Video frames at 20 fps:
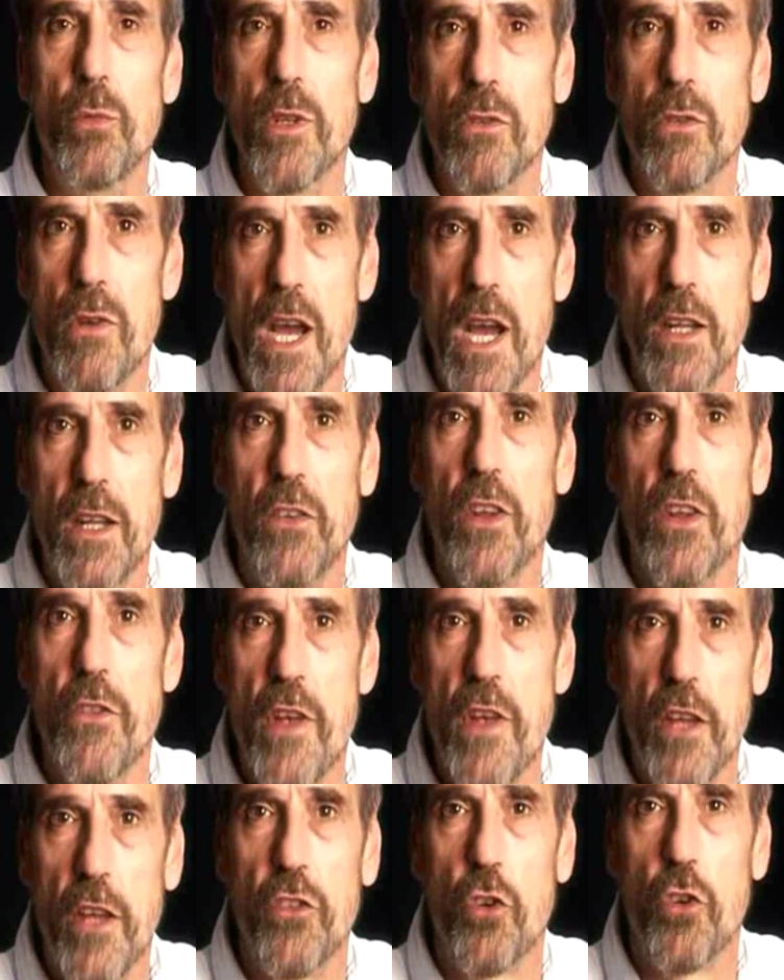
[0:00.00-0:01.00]
Human
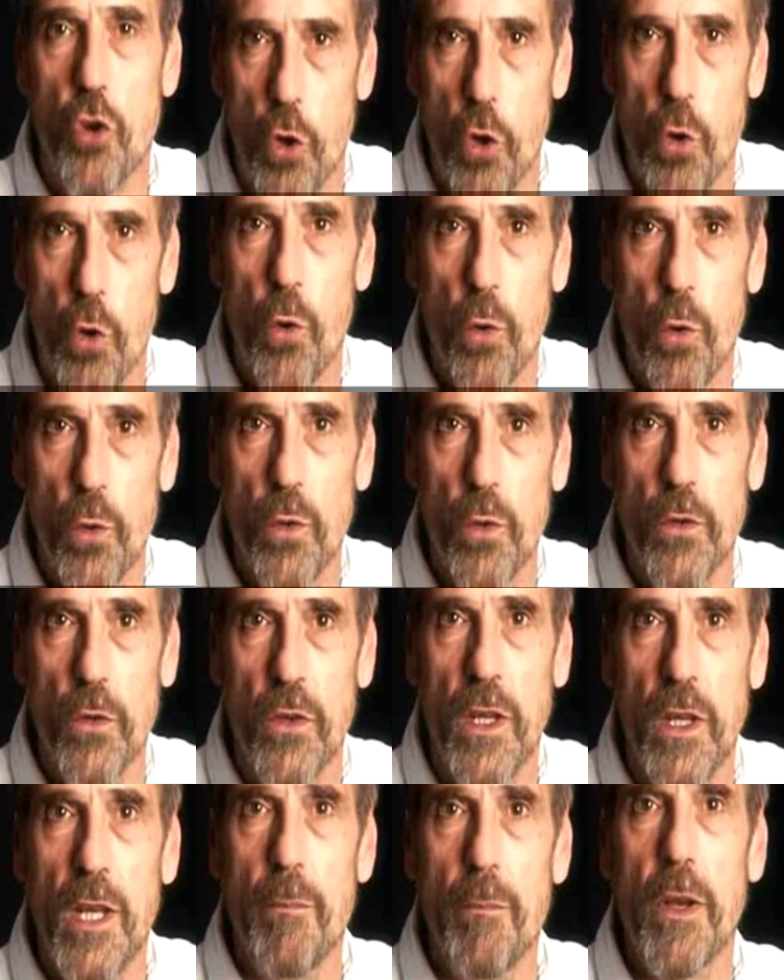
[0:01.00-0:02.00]
rights are thus
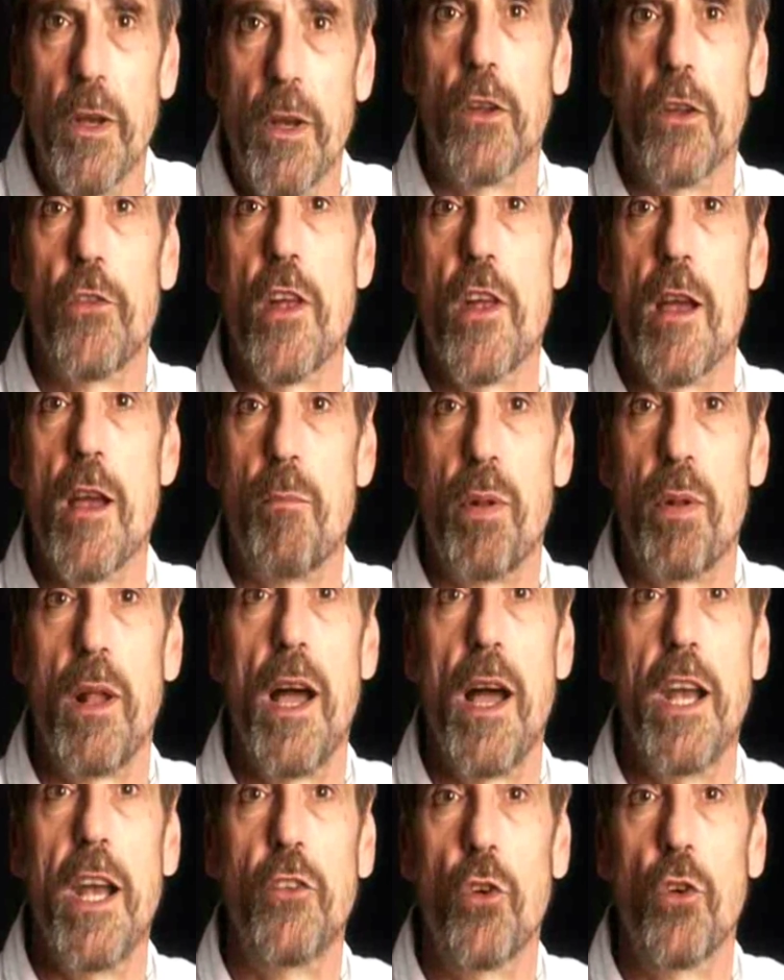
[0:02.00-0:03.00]
called because they
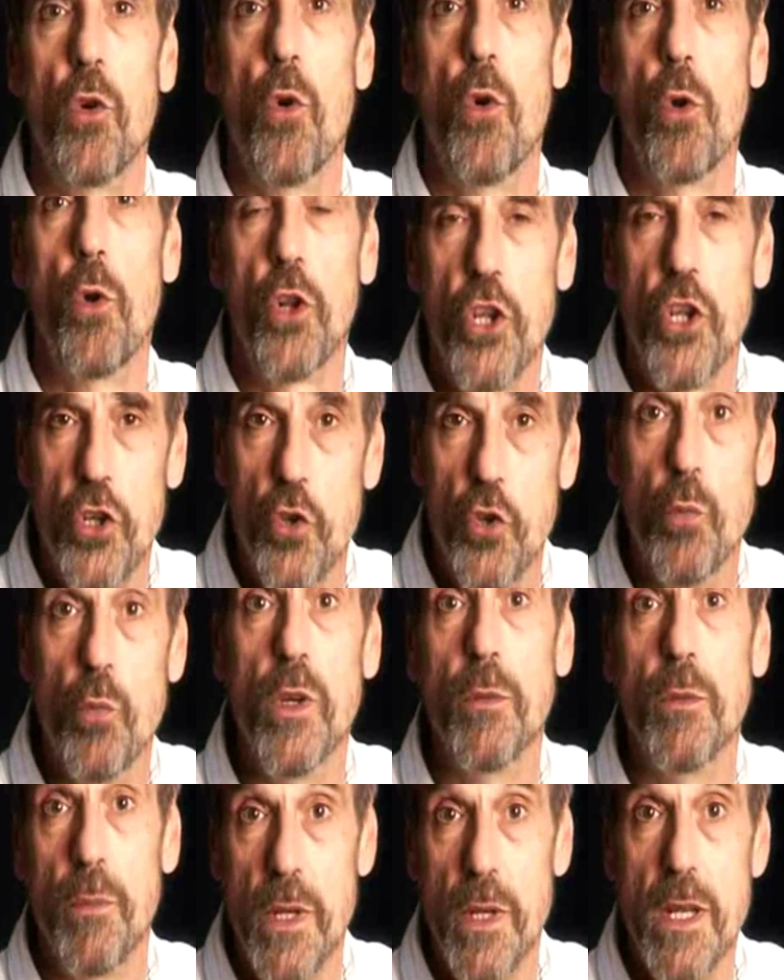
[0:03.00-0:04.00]
apply to all
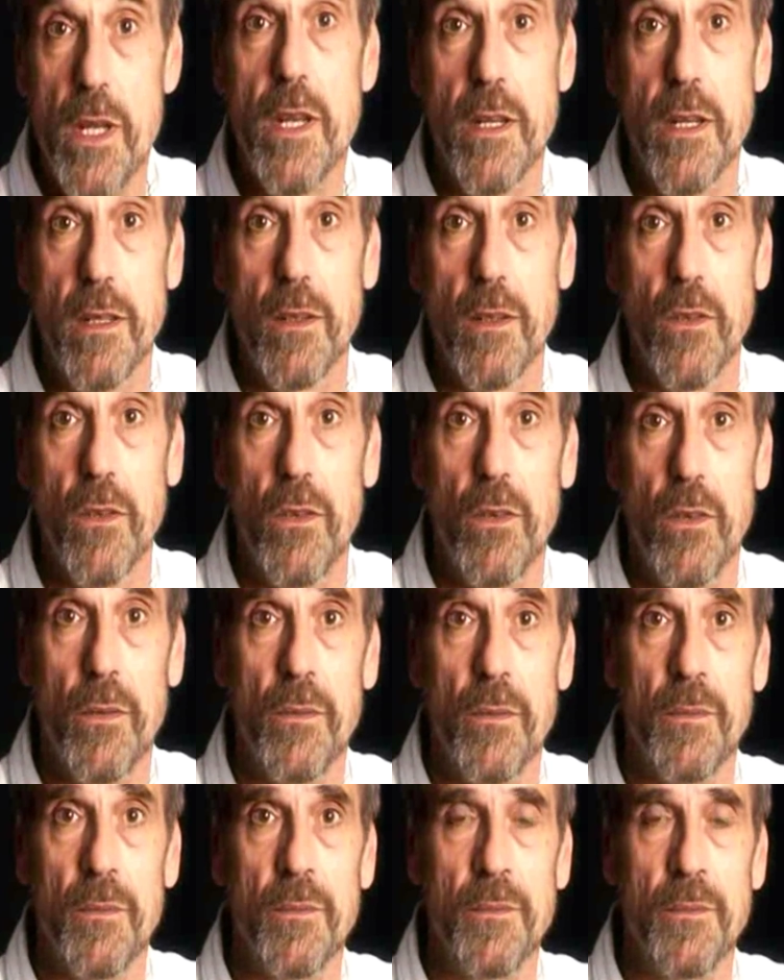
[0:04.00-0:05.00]
human
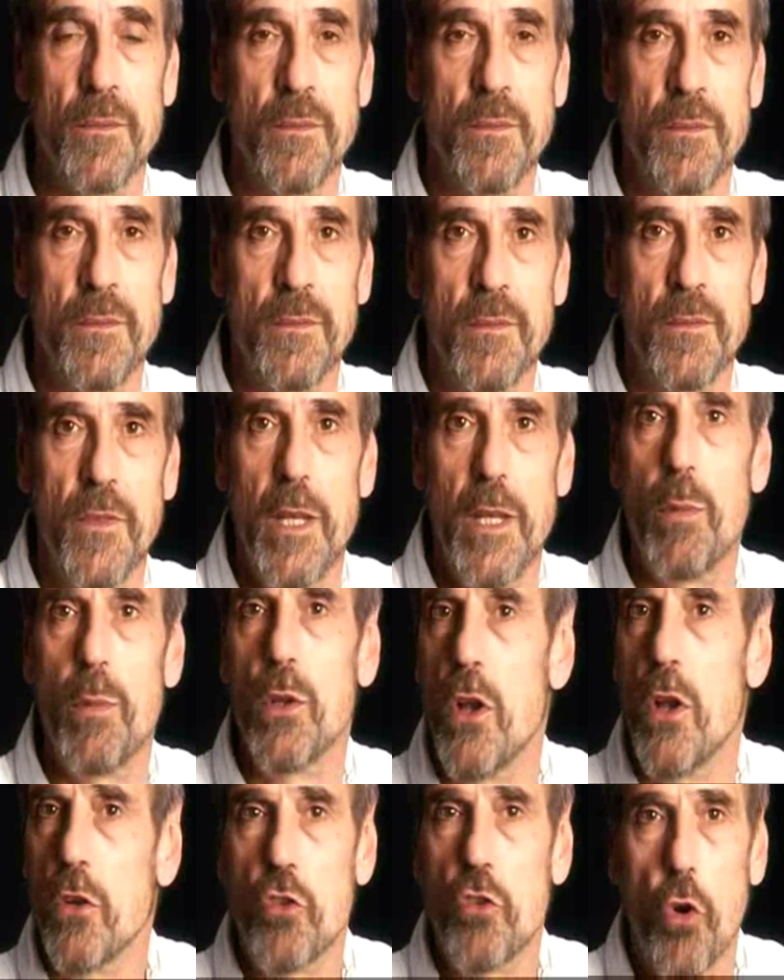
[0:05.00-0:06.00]
beings.
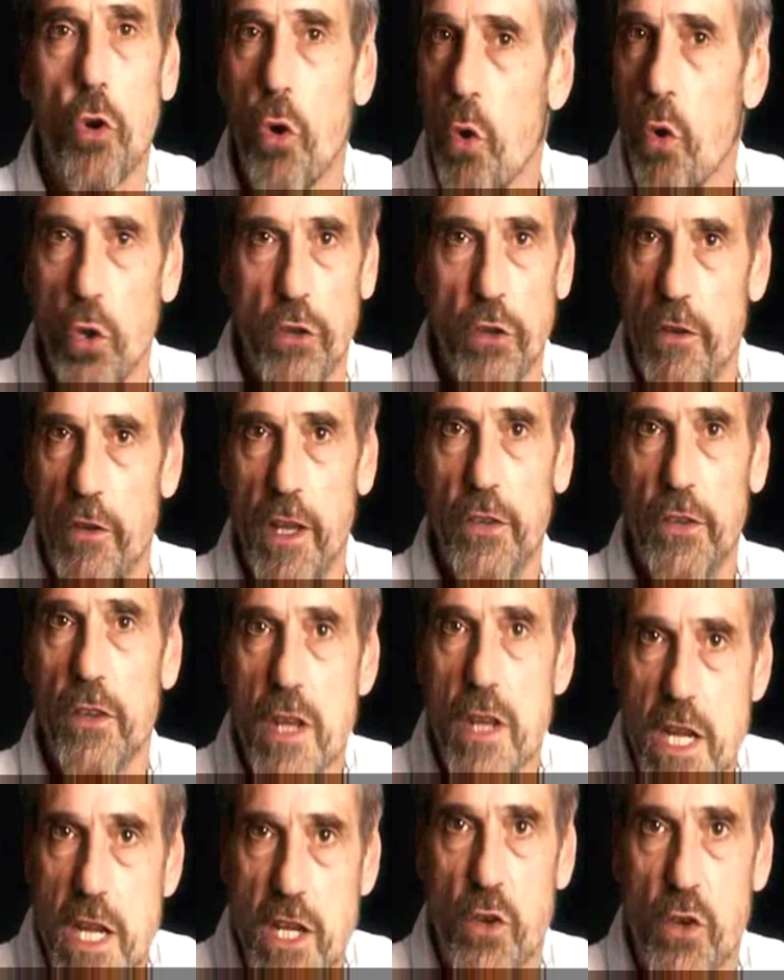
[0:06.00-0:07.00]
They belong to all of
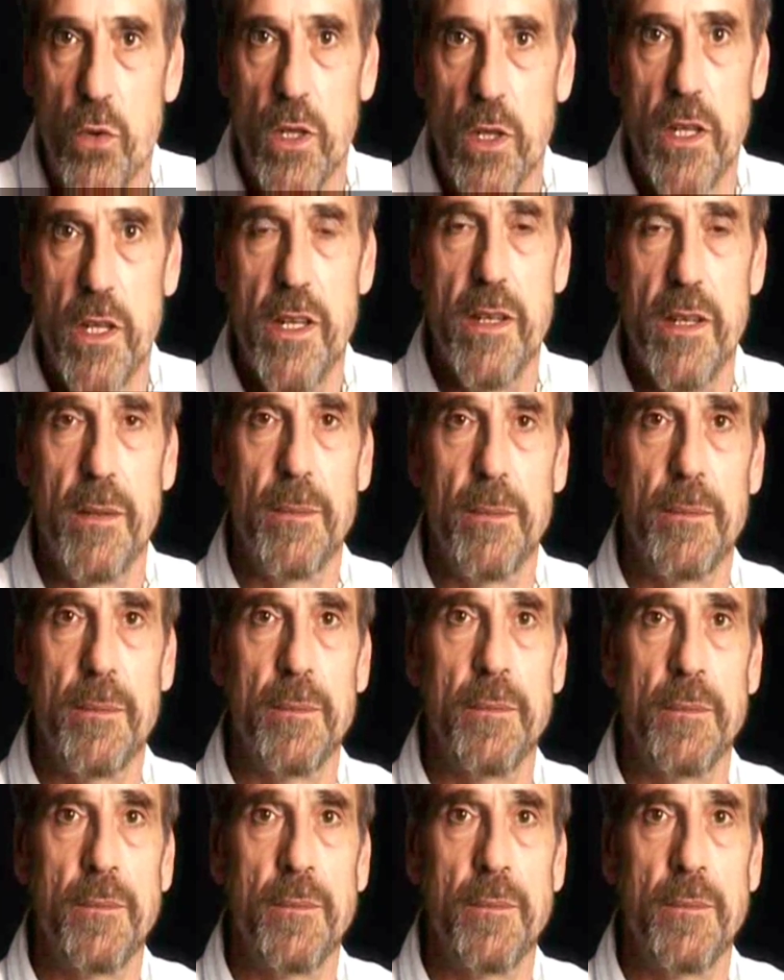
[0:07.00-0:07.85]
us equally.